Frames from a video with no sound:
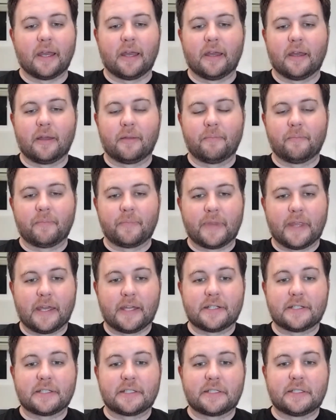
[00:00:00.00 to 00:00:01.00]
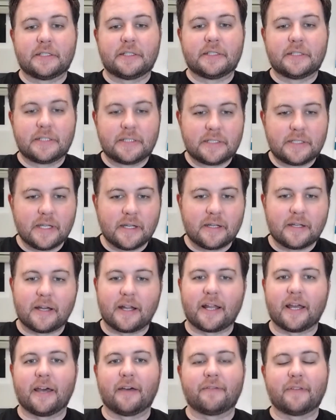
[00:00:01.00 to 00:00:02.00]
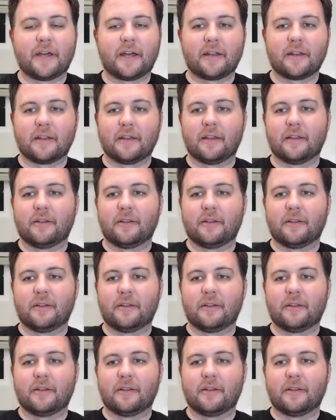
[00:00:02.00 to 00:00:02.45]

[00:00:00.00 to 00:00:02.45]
And they just did not have that.